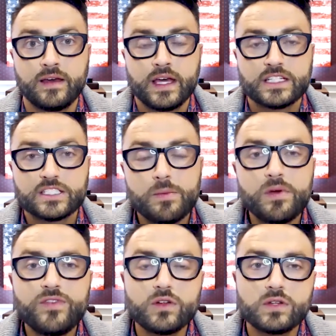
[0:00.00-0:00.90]
Some
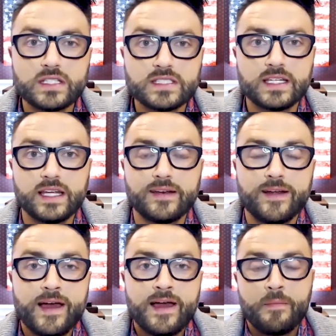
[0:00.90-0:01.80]
of you listening
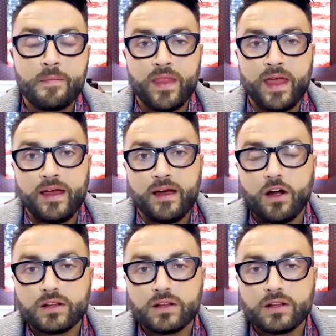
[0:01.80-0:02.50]
are